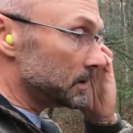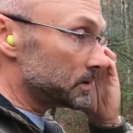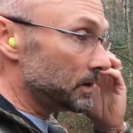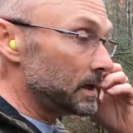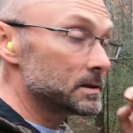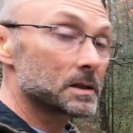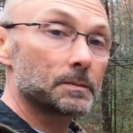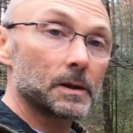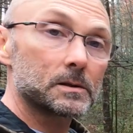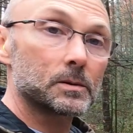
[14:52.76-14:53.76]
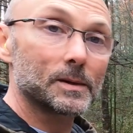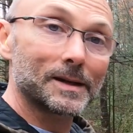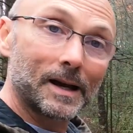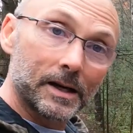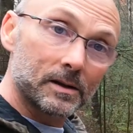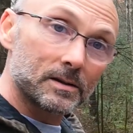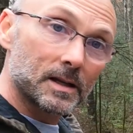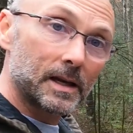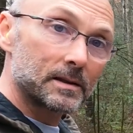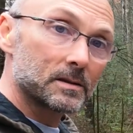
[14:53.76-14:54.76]
this range, especially with iron
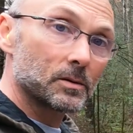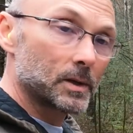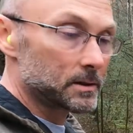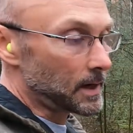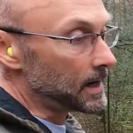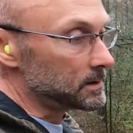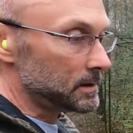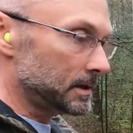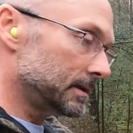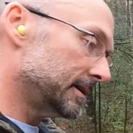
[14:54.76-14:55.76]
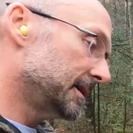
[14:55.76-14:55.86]
sights, which actually